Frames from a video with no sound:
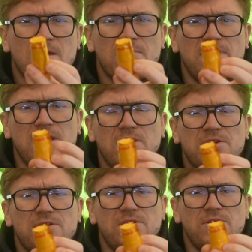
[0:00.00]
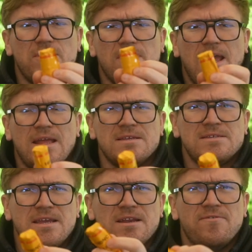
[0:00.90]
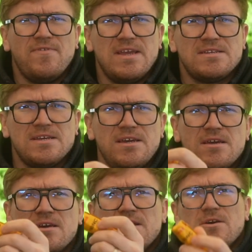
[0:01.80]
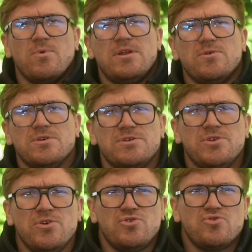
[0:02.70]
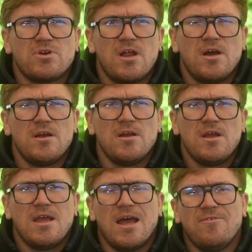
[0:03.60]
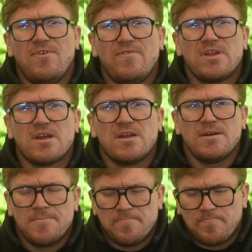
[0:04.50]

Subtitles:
But they used to do an NC and a VC, which was neutral color and vivid color.